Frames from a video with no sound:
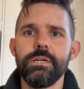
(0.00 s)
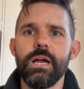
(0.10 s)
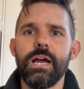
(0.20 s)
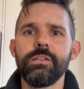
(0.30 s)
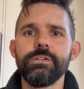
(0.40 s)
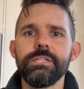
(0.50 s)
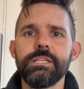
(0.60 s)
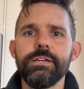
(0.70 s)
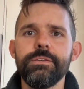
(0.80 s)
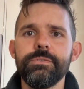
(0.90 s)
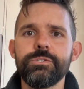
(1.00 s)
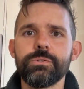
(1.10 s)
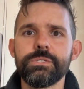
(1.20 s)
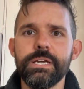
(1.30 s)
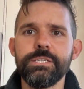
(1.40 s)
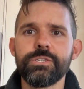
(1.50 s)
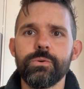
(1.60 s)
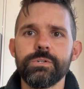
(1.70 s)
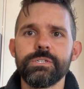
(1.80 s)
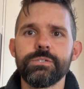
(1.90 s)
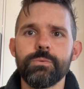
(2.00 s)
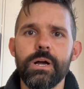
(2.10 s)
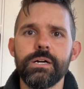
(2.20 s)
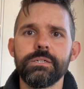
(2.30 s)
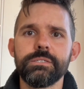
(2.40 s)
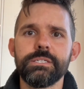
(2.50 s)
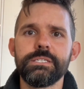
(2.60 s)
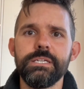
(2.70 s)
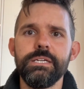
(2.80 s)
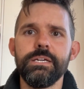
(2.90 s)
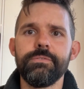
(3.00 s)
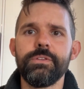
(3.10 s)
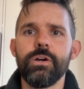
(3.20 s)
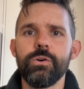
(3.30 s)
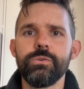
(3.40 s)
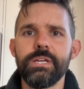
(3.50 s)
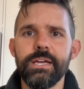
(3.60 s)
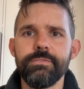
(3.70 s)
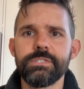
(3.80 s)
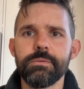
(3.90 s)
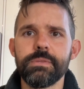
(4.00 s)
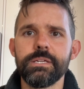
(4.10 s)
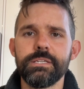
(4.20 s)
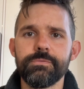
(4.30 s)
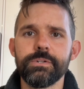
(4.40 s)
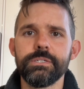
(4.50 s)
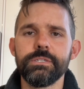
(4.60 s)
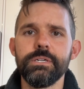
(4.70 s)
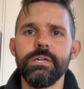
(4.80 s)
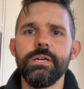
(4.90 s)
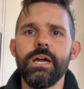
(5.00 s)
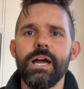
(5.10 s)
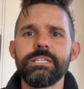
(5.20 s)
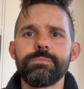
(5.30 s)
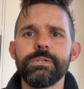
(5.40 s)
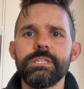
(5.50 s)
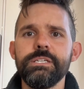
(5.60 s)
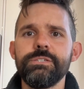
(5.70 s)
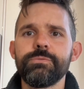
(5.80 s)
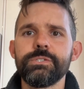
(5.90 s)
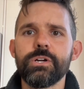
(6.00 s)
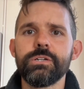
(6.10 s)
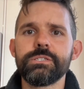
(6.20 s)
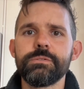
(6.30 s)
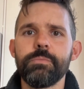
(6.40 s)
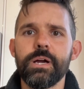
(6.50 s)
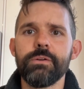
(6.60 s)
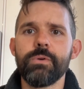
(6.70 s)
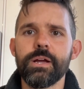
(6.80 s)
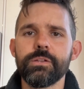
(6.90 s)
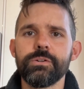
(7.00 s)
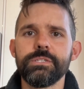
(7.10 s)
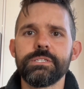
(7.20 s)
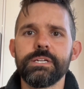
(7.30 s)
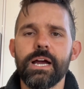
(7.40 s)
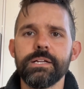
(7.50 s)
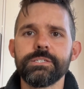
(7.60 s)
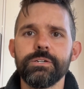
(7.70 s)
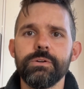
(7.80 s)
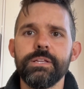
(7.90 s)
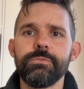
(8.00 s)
I looked at the individual taste scores as well to see if the Ode gave something different. I split these results by regular and staccato, and the